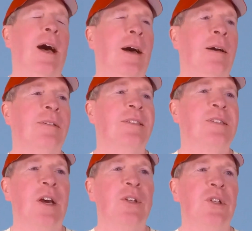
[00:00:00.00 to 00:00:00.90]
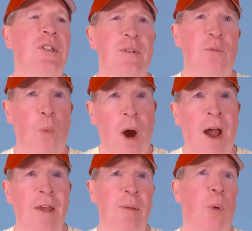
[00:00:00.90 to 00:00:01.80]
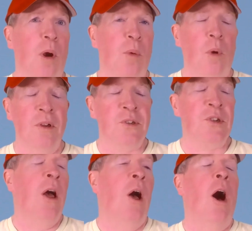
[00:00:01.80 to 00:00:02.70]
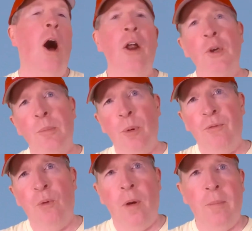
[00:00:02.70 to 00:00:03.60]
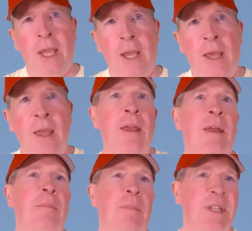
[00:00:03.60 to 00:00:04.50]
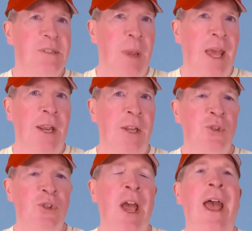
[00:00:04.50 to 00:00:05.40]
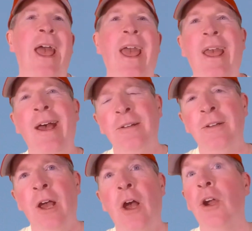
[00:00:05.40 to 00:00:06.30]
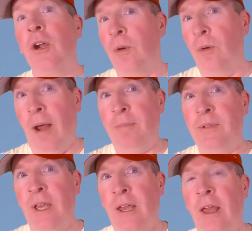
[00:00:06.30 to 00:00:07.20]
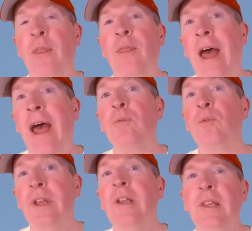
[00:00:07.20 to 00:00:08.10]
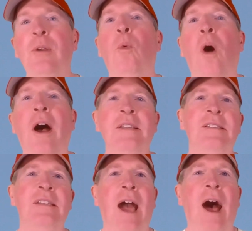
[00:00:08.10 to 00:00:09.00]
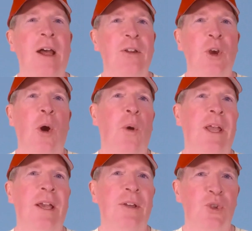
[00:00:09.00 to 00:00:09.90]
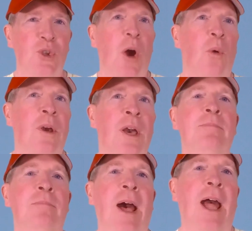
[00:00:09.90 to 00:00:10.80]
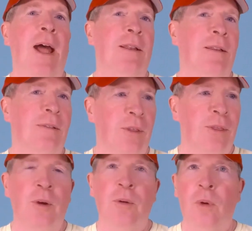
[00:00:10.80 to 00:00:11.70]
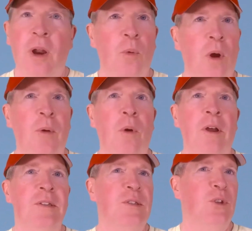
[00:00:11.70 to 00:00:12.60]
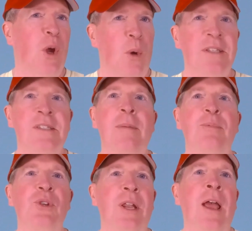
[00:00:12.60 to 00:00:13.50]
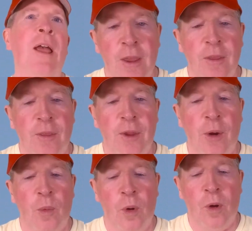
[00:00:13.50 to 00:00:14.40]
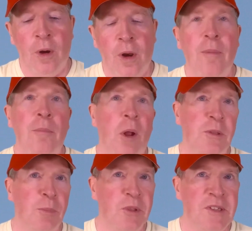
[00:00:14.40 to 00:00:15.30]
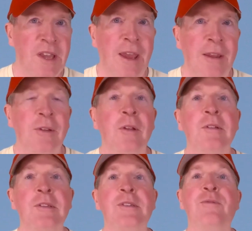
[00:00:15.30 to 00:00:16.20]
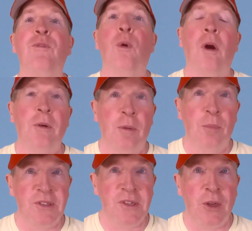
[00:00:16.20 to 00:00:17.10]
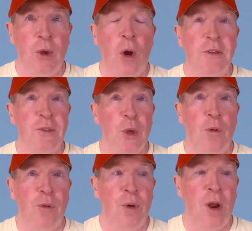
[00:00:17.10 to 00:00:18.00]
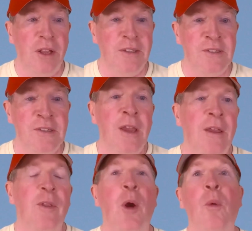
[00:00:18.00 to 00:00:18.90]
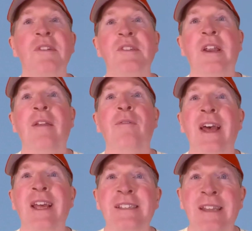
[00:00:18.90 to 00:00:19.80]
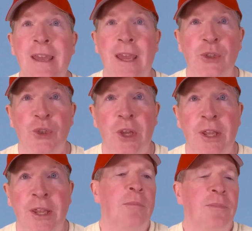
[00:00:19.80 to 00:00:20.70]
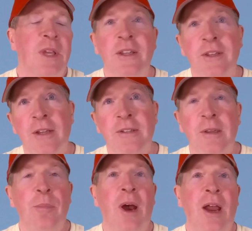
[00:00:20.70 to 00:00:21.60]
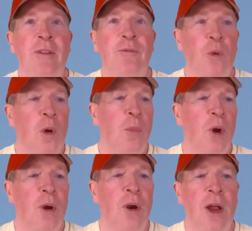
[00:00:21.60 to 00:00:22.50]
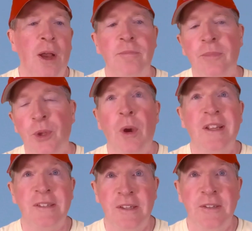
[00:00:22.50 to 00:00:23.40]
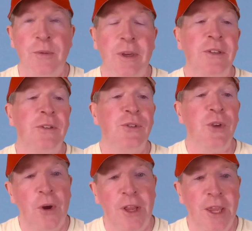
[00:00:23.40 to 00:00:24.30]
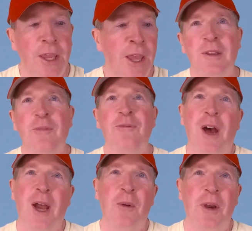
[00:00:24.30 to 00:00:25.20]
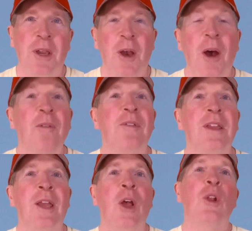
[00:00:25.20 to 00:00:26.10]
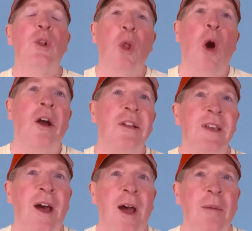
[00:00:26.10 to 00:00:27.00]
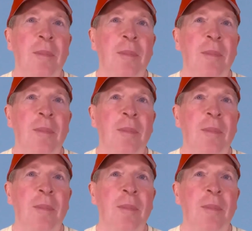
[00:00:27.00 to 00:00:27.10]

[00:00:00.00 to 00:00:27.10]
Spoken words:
discussions of why the port was underperforming, mismanaged, and corrupt. That really was the ongoing joke, and the third runway was no exception. There were multiple scandals, 400% cost overruns. There was an investigation conducted by the former U.S. District Attorney, firing of the longtime